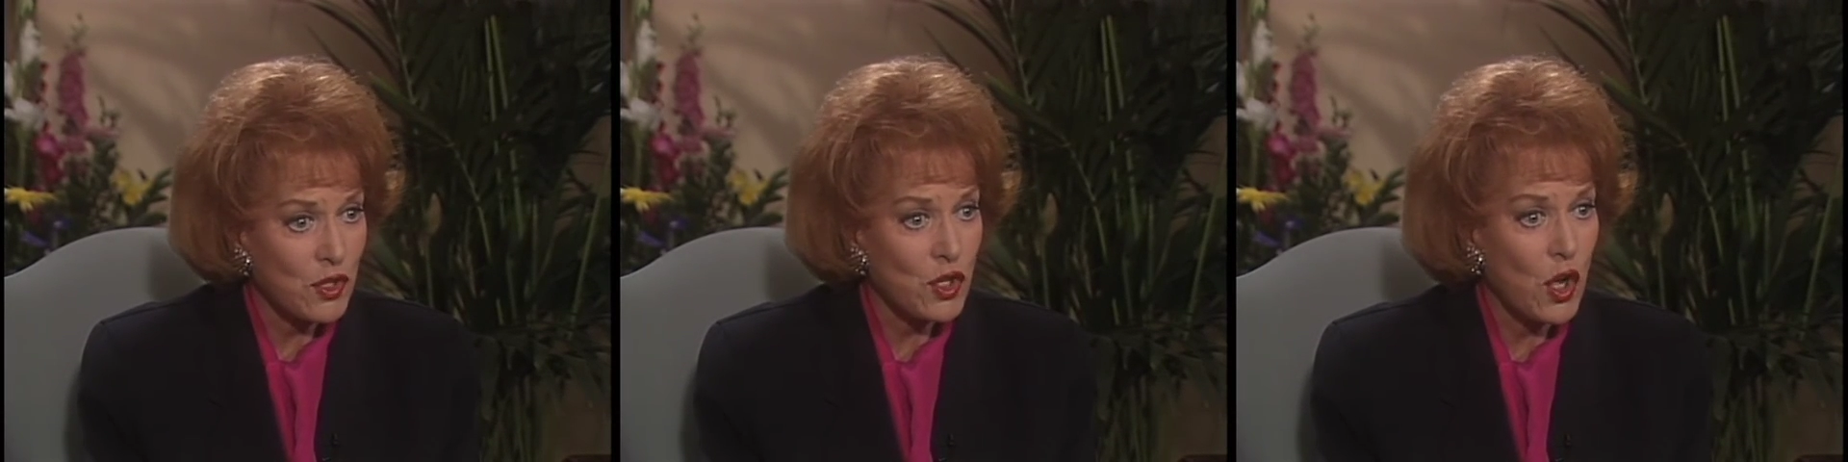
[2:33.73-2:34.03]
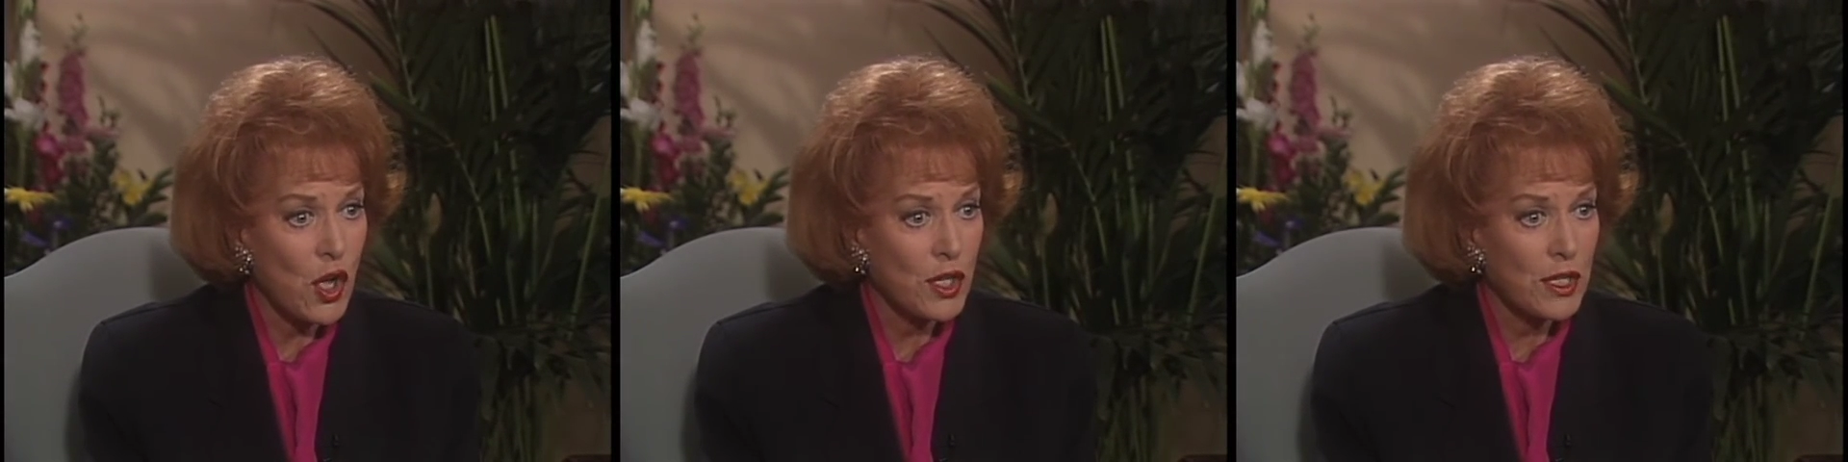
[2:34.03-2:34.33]

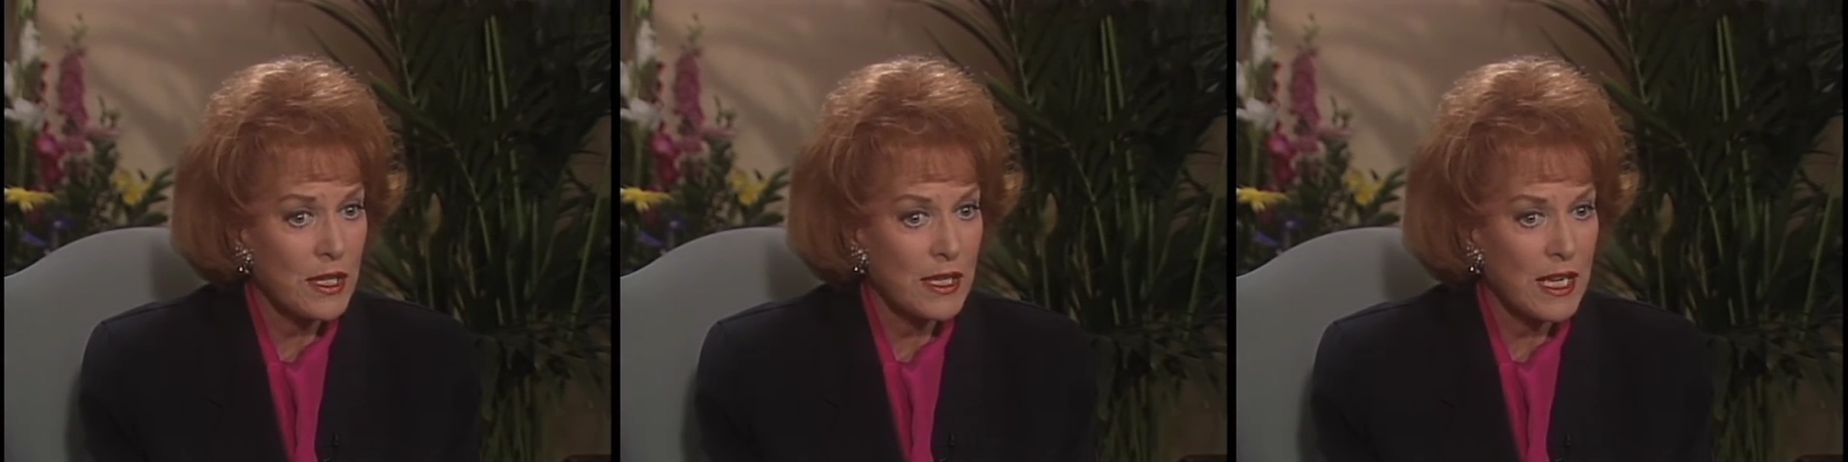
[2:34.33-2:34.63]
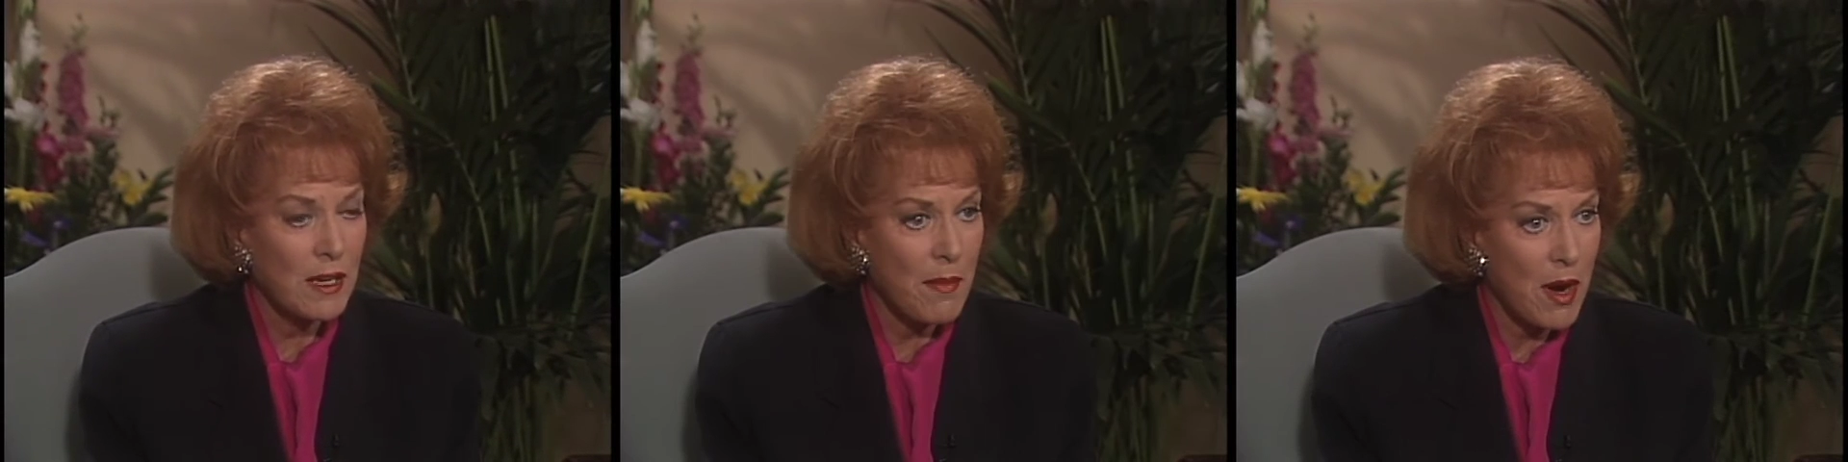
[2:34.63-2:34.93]
Sean
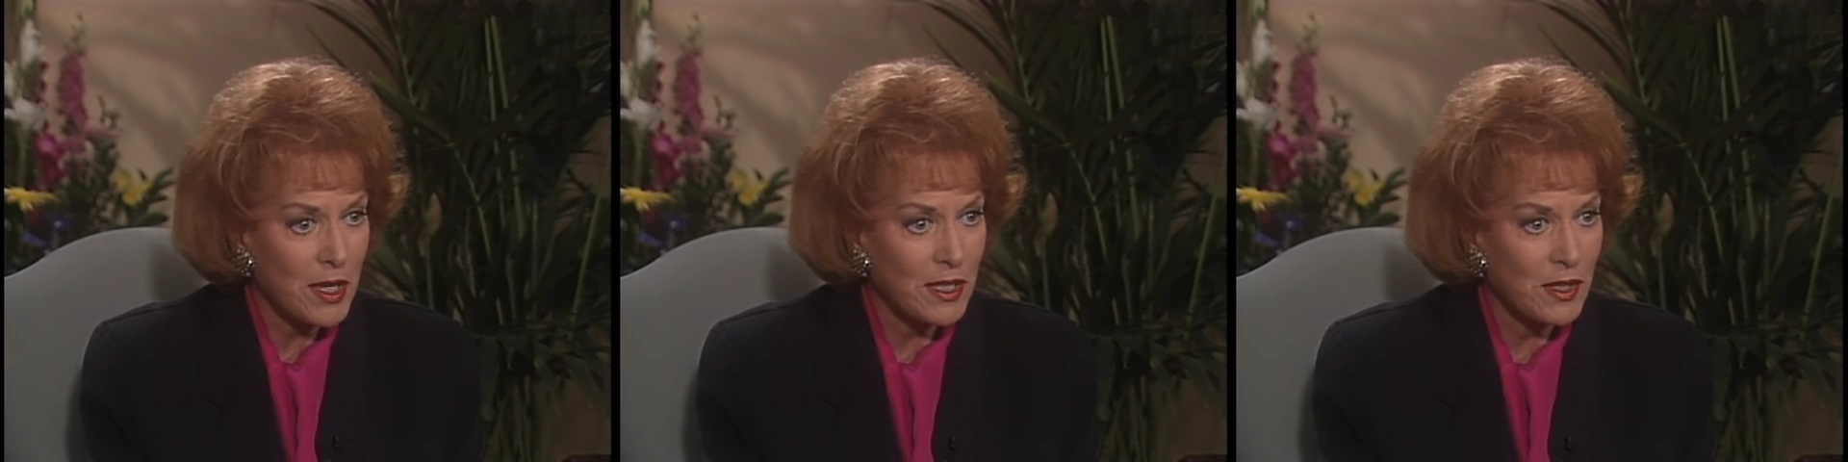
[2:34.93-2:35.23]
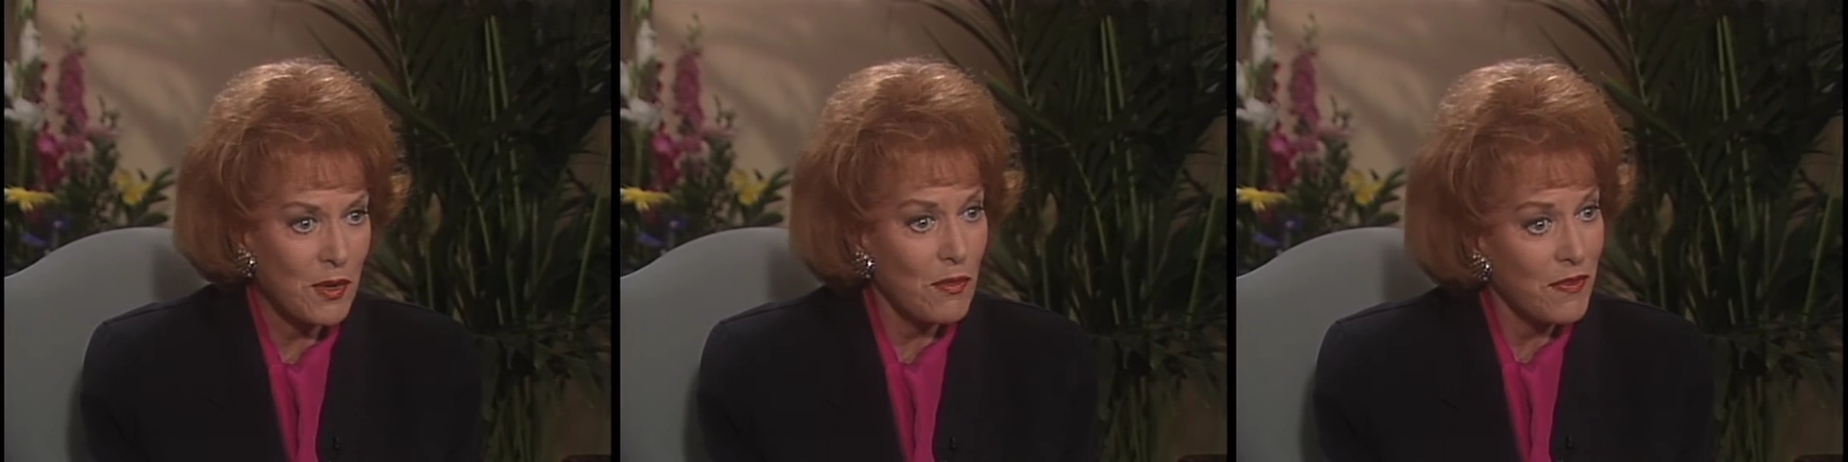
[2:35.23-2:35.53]

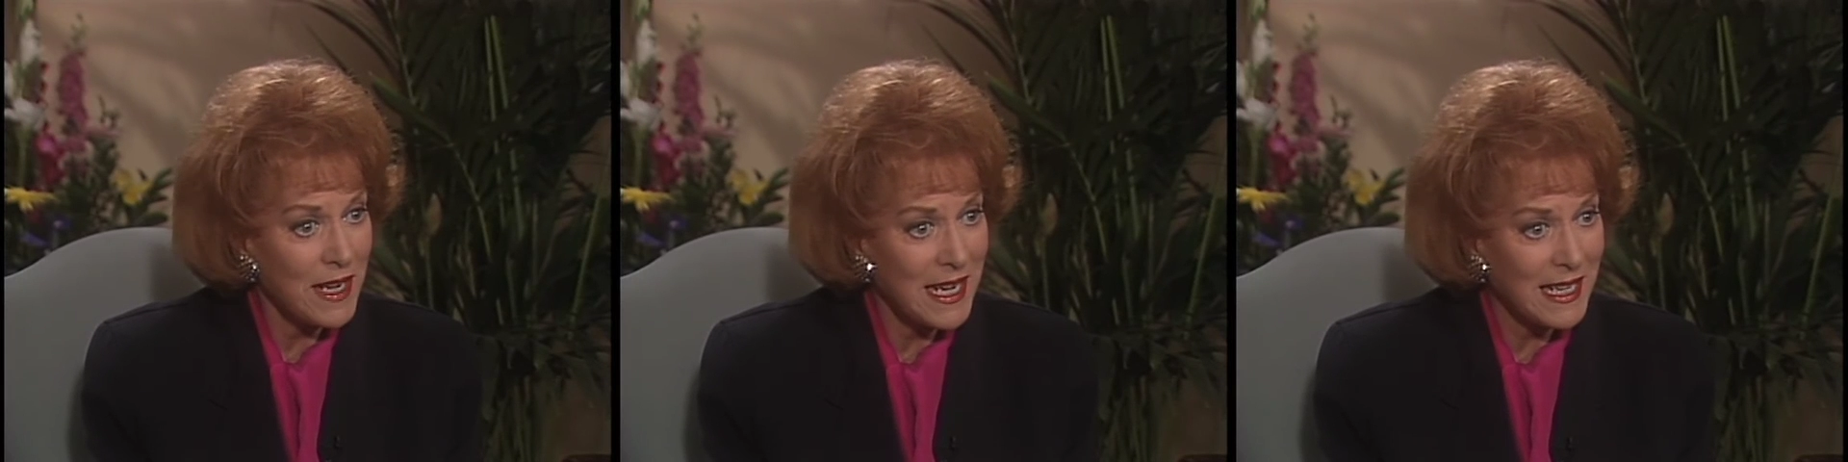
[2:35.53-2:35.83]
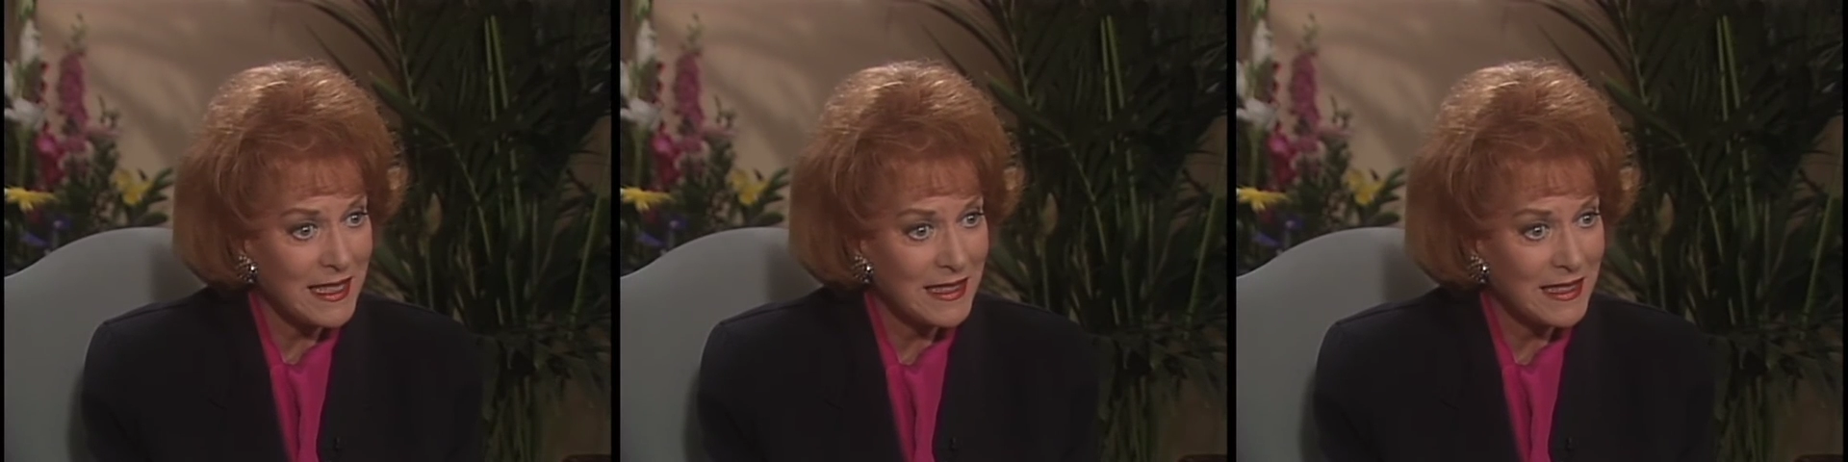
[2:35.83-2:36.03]
Kilmartin O'Feeney.